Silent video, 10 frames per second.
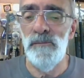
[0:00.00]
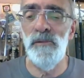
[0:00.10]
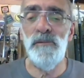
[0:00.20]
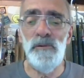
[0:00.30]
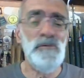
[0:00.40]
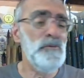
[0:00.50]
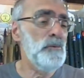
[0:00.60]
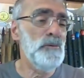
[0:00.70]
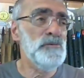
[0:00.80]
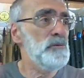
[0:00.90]
maybe if you
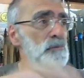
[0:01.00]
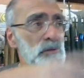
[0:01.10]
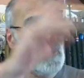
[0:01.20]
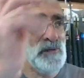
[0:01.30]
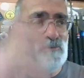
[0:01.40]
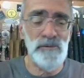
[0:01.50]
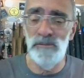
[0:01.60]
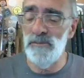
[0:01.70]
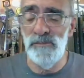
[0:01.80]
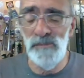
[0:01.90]
want to, we can have a
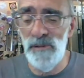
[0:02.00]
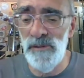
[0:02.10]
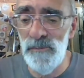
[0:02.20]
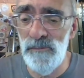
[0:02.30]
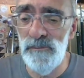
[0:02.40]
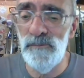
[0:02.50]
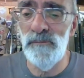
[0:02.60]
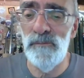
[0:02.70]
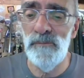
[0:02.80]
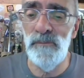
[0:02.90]
um,
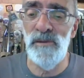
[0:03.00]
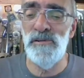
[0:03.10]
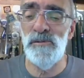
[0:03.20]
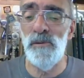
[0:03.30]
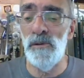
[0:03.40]
message me.